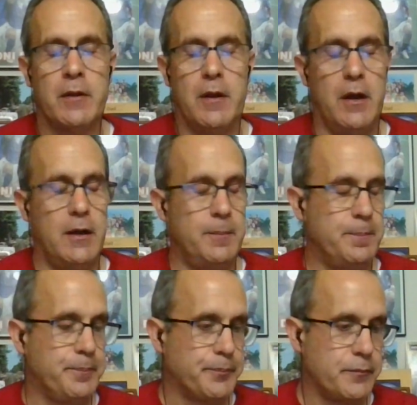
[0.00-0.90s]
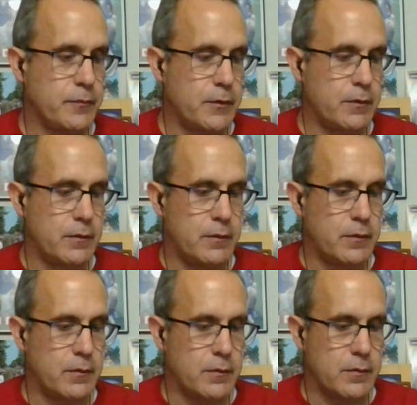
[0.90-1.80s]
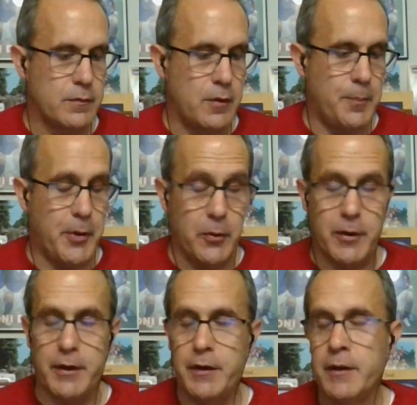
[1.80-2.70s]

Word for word: um, opponent,